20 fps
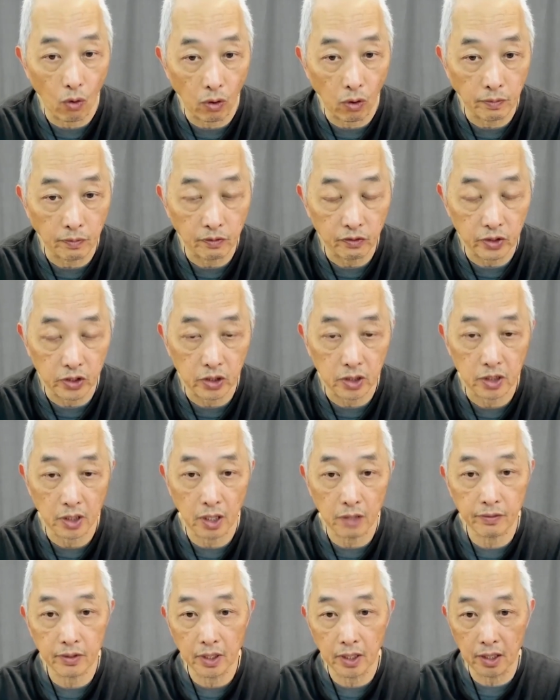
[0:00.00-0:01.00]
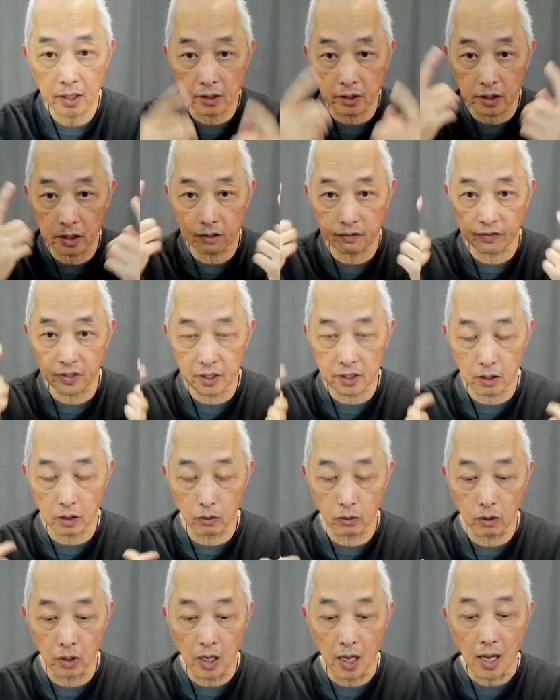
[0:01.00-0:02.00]
which is everything that is physical
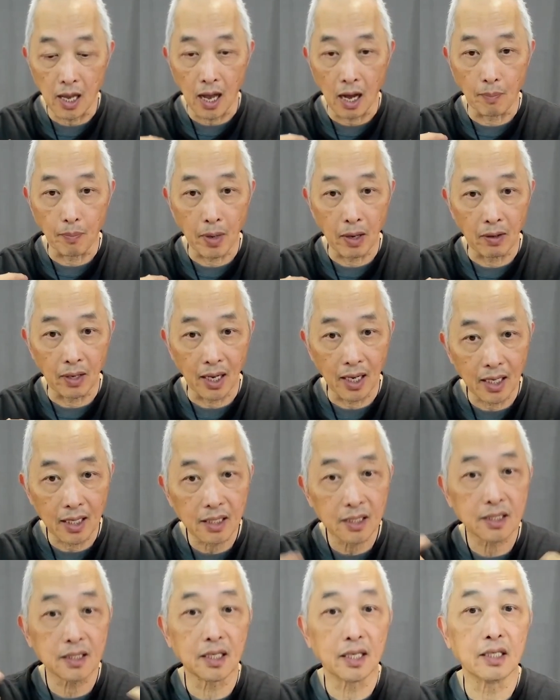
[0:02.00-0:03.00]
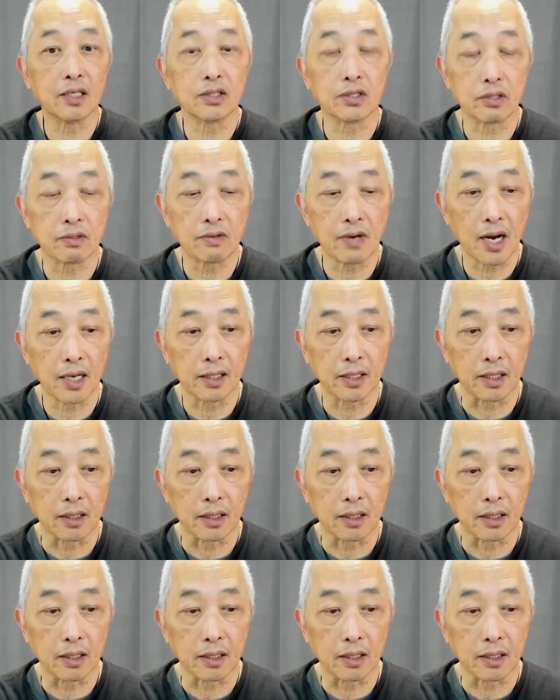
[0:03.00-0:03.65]
about us and the surrounding.